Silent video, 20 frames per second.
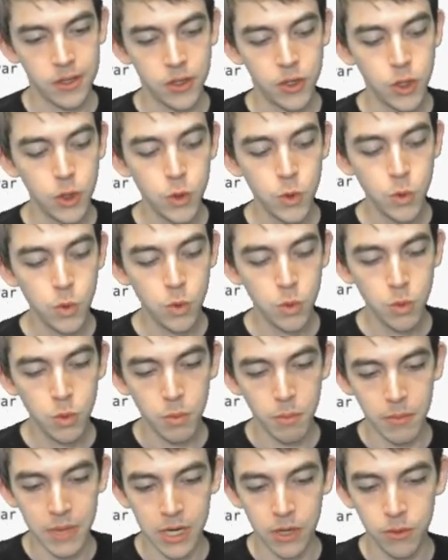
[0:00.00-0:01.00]
do
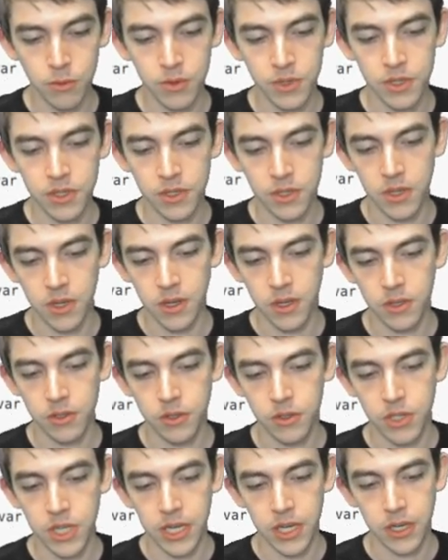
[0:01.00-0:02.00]
mount
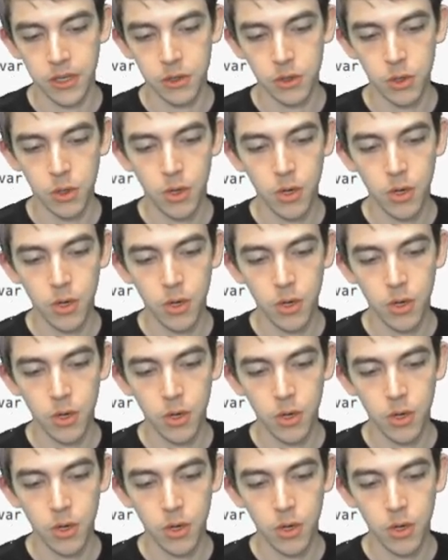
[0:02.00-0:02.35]
dash dash